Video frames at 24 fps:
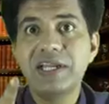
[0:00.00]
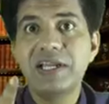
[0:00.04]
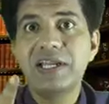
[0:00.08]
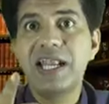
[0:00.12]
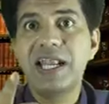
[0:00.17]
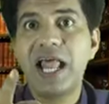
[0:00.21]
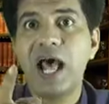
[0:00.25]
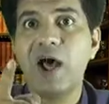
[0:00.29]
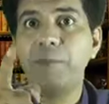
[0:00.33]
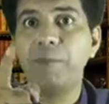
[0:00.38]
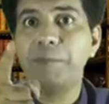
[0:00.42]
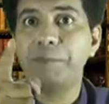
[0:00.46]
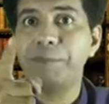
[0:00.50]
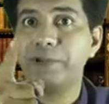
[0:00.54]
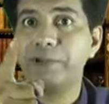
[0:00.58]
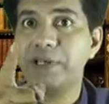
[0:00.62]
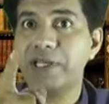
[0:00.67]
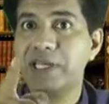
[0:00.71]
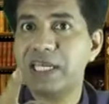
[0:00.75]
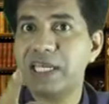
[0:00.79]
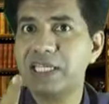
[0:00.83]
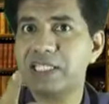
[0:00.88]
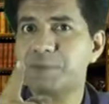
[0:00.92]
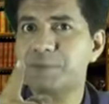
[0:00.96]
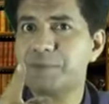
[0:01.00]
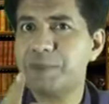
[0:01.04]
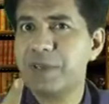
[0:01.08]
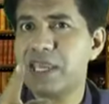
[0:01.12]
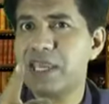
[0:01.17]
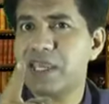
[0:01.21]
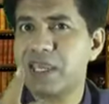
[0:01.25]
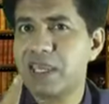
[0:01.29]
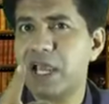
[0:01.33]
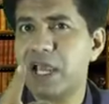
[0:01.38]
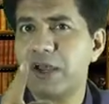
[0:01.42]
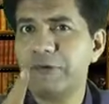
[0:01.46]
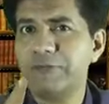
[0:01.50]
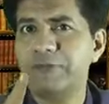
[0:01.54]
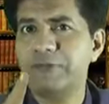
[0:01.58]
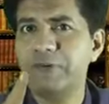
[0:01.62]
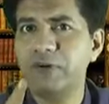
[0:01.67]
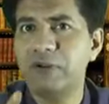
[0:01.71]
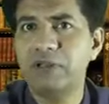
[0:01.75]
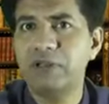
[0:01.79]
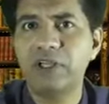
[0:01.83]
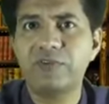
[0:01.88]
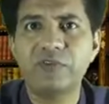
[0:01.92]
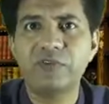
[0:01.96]
Now please be
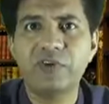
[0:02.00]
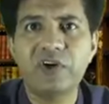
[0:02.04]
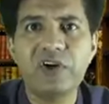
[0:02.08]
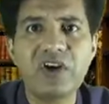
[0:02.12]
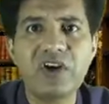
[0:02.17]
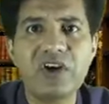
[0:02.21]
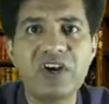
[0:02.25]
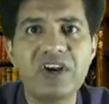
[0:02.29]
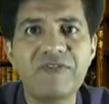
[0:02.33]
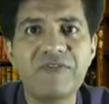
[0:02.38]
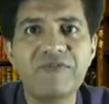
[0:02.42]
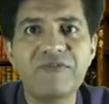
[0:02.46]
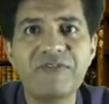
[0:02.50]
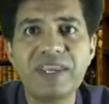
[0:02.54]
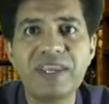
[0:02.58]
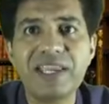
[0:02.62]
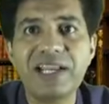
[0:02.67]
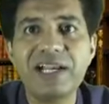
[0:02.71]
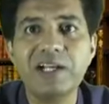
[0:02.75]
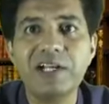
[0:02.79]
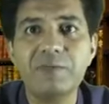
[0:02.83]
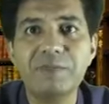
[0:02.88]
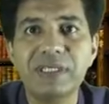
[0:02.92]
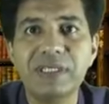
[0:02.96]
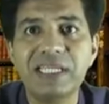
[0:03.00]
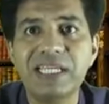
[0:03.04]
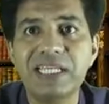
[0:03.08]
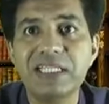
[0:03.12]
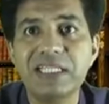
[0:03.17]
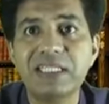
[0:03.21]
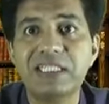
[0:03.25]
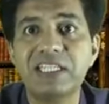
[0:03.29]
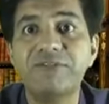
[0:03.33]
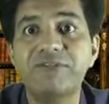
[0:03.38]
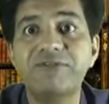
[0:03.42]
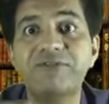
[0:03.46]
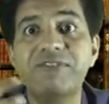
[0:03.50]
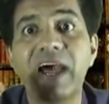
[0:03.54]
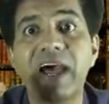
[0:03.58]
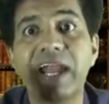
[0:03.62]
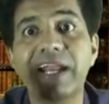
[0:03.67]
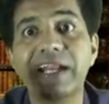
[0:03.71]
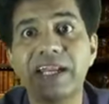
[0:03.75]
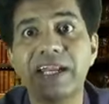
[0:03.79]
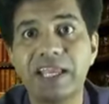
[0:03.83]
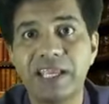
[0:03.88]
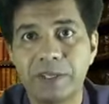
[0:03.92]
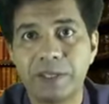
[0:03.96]
careful. The word revealed means the
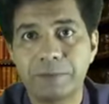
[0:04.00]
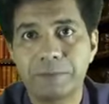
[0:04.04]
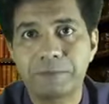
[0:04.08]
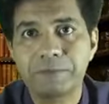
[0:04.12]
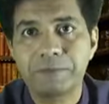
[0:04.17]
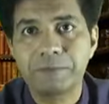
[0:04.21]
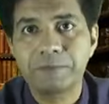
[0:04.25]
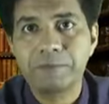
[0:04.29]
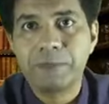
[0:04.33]
finding.